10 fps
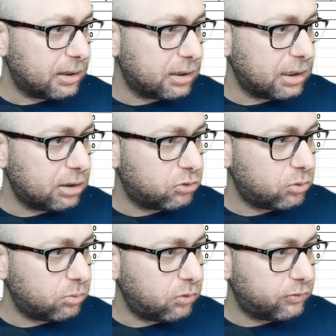I need to
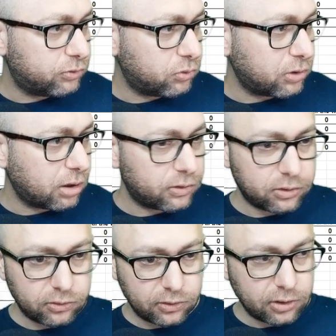move to the
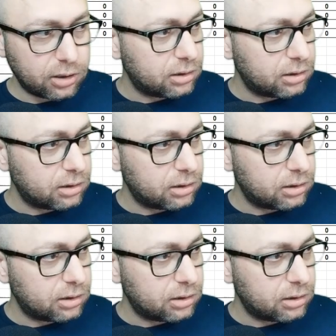other side.